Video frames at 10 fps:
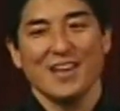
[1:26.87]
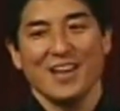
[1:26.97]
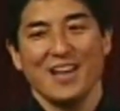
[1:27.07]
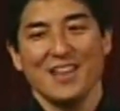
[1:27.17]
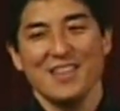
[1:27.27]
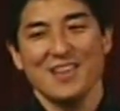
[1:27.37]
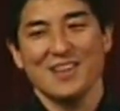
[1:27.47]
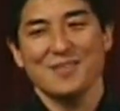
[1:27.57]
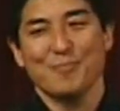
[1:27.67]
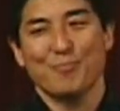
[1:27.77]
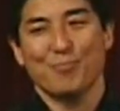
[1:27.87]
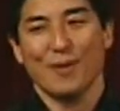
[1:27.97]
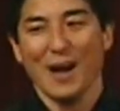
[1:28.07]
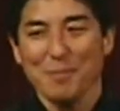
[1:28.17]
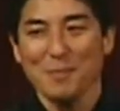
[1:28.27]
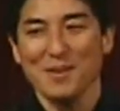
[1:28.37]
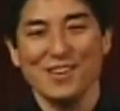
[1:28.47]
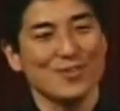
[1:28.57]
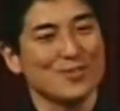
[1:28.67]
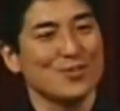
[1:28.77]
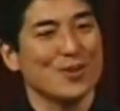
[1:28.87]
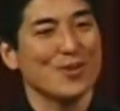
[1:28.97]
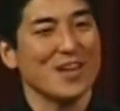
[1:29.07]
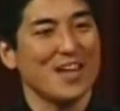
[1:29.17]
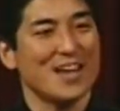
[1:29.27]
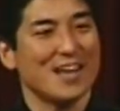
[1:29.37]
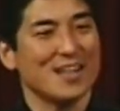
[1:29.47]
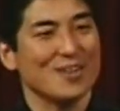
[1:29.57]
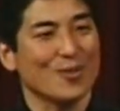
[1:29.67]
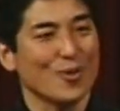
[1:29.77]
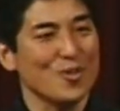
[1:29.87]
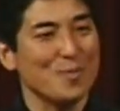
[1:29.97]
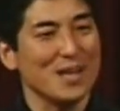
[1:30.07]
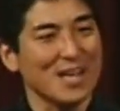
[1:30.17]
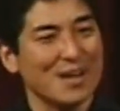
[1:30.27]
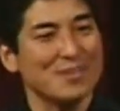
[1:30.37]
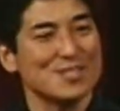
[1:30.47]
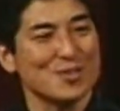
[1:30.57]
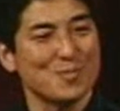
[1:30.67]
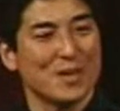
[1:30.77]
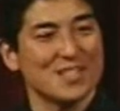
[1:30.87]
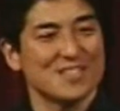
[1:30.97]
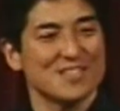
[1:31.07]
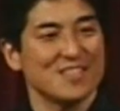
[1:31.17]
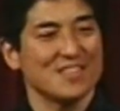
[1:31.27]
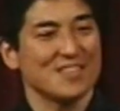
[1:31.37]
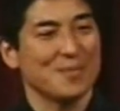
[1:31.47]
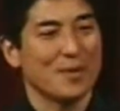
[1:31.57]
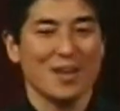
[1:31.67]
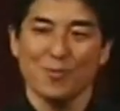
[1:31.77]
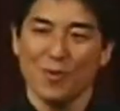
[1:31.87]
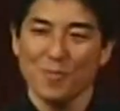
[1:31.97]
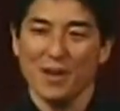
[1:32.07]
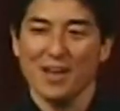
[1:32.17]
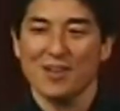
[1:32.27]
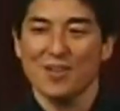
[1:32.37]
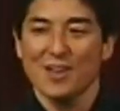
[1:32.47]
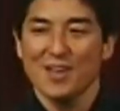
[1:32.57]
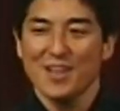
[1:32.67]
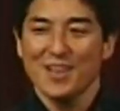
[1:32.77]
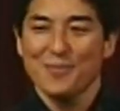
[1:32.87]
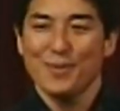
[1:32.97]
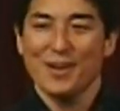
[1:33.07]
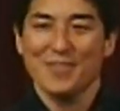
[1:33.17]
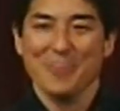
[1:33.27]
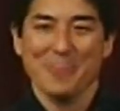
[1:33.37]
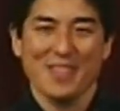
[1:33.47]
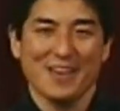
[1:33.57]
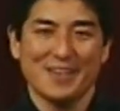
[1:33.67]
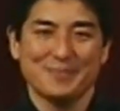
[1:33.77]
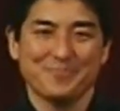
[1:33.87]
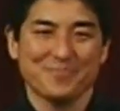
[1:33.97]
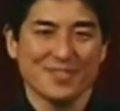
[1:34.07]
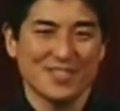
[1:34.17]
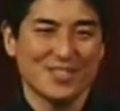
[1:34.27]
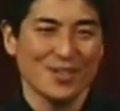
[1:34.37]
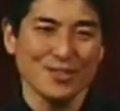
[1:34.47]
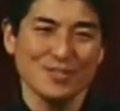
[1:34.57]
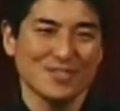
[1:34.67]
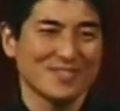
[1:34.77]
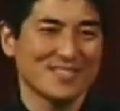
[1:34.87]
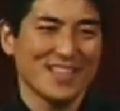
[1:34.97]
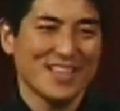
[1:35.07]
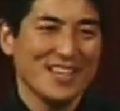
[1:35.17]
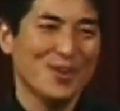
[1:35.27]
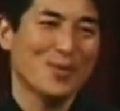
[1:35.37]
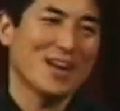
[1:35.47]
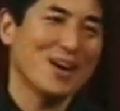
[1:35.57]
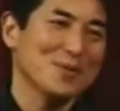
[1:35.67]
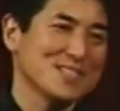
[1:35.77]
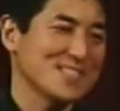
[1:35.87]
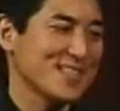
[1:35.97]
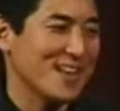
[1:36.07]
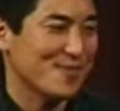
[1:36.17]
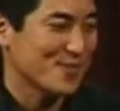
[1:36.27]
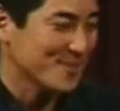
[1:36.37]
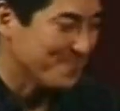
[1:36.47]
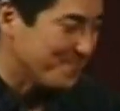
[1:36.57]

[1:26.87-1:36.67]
and then probably you'll do okay at it. Or you may love it so much that the money won't matter. But when I was at Stanford